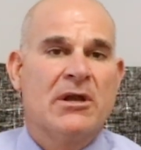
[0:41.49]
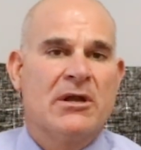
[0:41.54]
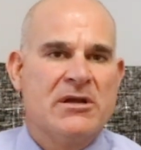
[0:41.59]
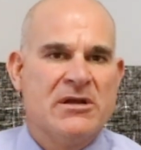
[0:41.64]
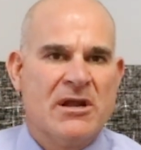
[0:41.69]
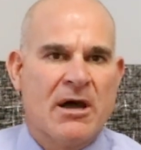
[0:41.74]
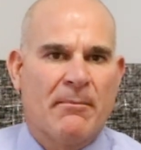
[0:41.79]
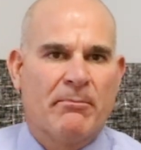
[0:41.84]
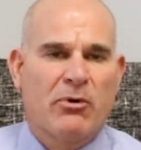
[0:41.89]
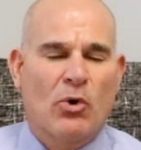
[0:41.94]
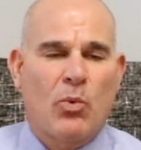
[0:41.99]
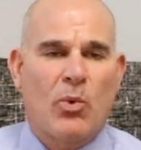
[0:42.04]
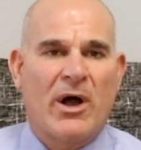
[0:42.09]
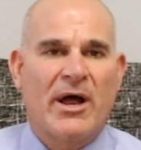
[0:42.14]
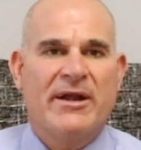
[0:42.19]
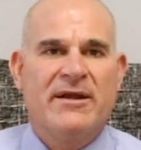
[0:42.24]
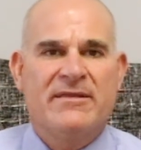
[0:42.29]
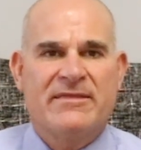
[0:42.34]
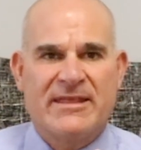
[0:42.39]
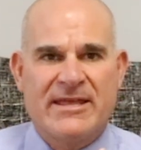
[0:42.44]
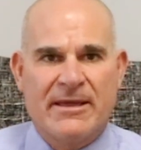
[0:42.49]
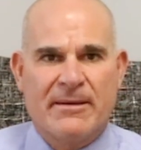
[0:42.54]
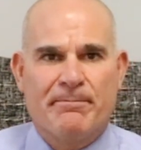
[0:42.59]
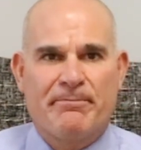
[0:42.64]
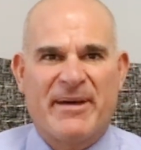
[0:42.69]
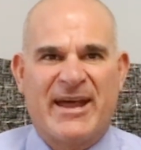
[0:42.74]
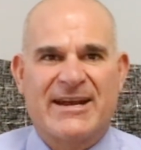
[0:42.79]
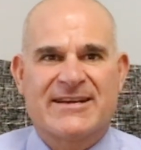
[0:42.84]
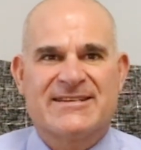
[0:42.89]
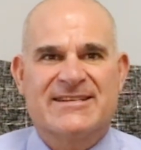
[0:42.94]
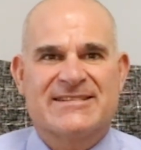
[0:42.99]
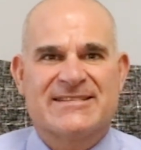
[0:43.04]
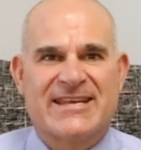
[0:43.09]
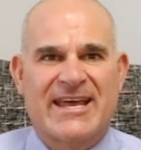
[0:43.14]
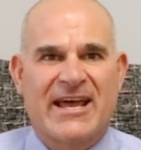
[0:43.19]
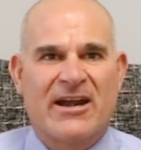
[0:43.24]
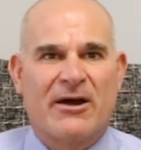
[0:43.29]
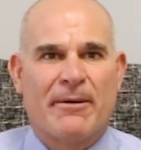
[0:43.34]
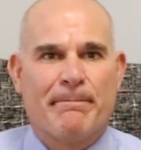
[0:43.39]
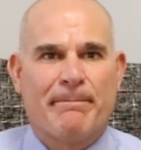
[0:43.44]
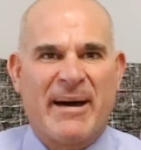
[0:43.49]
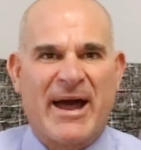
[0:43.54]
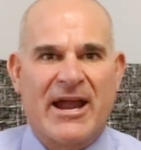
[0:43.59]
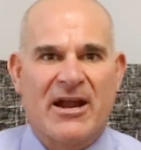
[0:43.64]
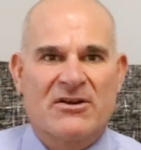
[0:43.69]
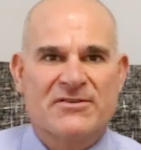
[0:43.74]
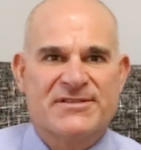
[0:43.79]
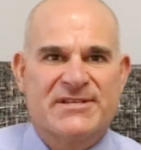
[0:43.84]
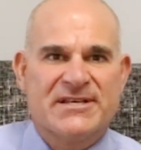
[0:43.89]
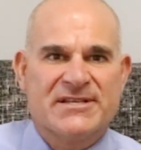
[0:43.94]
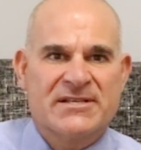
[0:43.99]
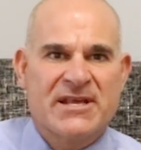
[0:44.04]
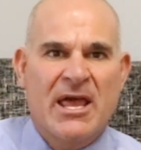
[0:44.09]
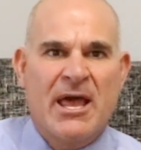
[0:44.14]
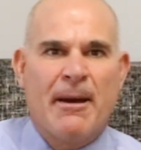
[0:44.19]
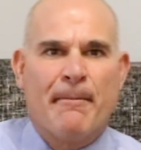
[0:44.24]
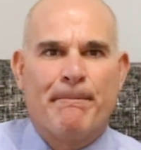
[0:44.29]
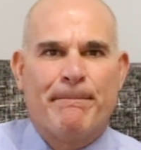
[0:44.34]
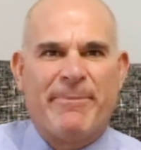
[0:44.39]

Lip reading: Number one, the impact it's had on buyers is